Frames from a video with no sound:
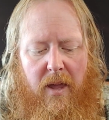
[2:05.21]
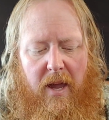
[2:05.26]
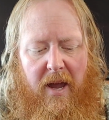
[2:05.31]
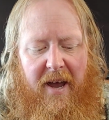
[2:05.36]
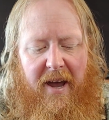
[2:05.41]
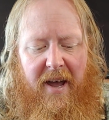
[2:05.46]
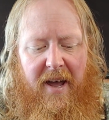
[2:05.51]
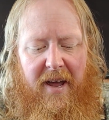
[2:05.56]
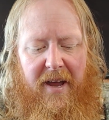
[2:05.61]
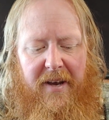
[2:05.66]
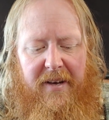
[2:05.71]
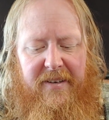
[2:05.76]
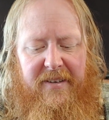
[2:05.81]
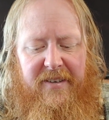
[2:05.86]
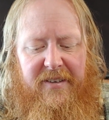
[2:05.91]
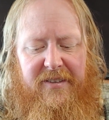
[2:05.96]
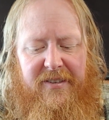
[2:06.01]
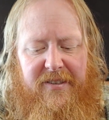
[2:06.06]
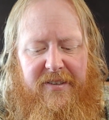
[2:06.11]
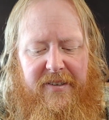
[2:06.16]

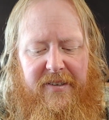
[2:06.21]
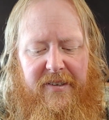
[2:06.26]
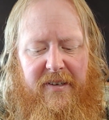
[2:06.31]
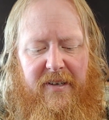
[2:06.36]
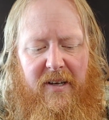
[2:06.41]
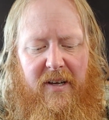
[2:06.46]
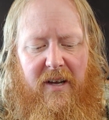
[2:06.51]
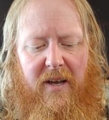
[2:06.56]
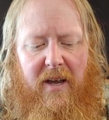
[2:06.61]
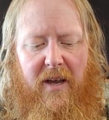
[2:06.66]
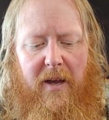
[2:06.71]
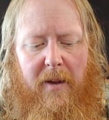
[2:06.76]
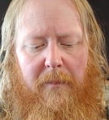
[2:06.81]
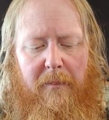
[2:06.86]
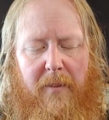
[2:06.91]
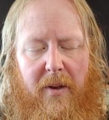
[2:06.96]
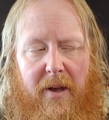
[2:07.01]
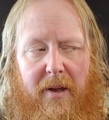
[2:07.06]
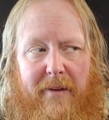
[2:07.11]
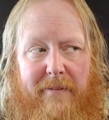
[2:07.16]
And um,
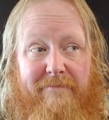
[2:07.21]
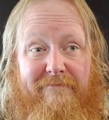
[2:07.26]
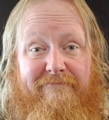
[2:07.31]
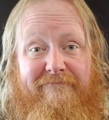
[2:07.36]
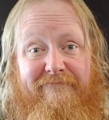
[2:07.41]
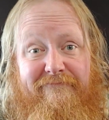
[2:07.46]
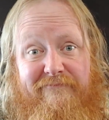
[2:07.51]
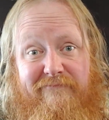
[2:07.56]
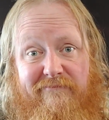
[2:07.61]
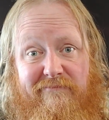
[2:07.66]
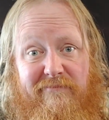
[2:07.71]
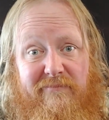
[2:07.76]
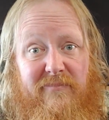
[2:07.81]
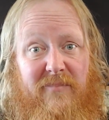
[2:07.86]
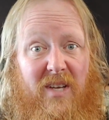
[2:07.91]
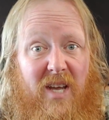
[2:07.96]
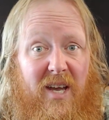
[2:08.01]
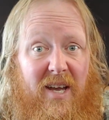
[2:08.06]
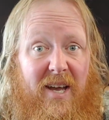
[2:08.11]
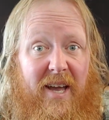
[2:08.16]

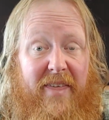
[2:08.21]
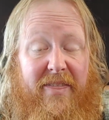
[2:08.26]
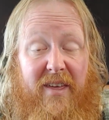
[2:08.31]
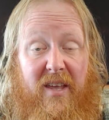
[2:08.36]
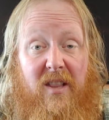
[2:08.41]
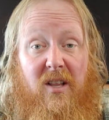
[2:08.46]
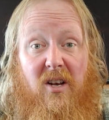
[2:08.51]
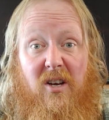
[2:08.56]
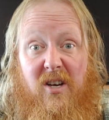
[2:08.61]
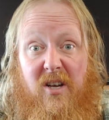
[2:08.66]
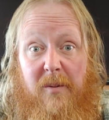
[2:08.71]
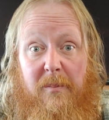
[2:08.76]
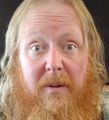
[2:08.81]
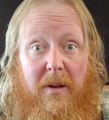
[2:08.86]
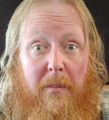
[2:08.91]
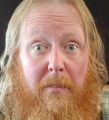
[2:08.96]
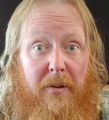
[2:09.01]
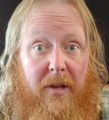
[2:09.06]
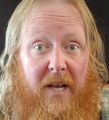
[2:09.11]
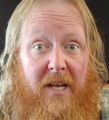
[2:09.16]
I think there can be
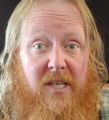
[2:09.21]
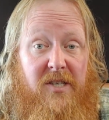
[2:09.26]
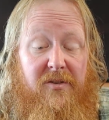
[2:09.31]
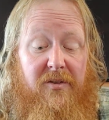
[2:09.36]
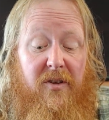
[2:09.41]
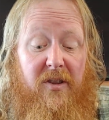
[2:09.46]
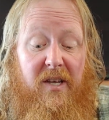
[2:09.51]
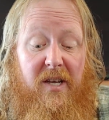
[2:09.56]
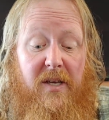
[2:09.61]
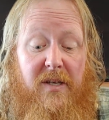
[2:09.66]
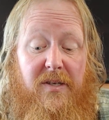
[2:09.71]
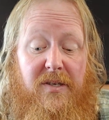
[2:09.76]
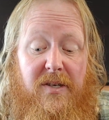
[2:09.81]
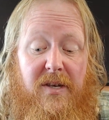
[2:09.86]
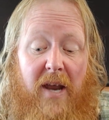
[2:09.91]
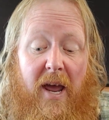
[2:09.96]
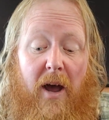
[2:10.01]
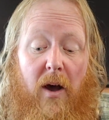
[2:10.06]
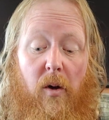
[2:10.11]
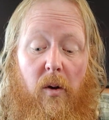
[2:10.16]
a place for this.
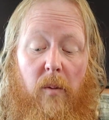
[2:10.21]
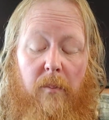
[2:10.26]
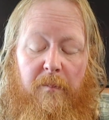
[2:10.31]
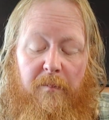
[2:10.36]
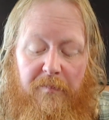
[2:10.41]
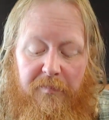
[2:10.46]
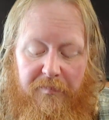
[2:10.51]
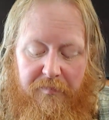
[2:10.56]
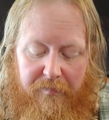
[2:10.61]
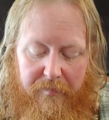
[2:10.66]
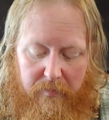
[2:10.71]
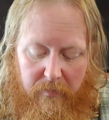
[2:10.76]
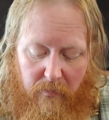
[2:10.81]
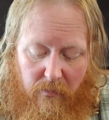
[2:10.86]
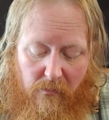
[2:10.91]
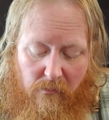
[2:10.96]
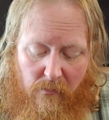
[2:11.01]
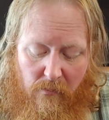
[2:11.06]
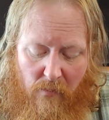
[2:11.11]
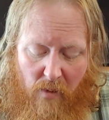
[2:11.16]
Now,
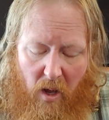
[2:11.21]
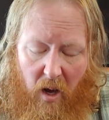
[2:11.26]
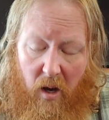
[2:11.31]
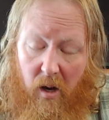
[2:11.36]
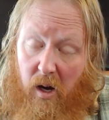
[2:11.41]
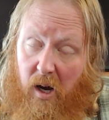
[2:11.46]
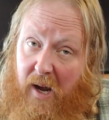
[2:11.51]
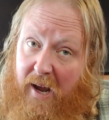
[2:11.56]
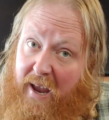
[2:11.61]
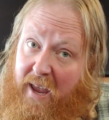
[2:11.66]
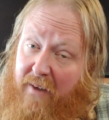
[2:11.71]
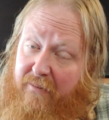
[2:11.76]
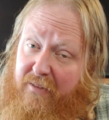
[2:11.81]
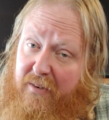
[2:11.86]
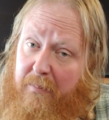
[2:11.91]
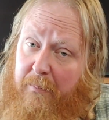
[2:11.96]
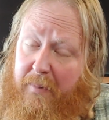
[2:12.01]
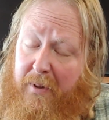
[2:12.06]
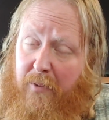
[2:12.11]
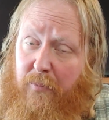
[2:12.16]
I
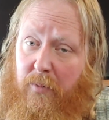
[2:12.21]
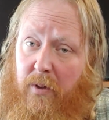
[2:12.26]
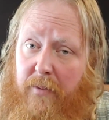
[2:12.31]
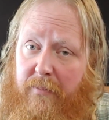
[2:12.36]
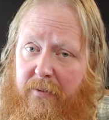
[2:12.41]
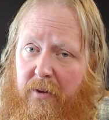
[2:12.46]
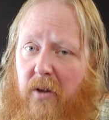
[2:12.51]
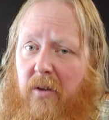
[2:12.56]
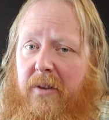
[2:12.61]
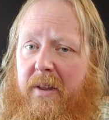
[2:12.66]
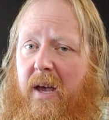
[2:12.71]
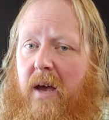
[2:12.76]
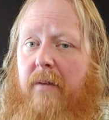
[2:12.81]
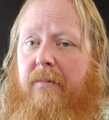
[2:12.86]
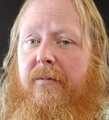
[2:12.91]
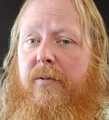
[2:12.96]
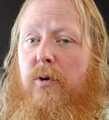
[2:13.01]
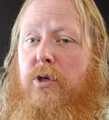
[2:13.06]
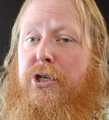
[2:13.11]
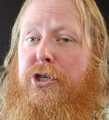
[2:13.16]
haven't been revealed
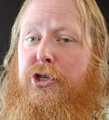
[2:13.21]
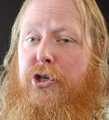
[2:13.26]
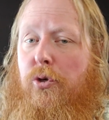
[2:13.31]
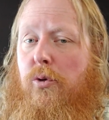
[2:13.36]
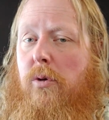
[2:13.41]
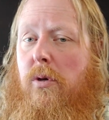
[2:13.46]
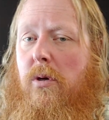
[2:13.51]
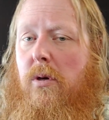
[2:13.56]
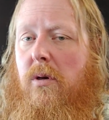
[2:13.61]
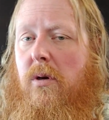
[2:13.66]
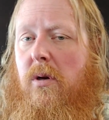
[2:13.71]
that for sure.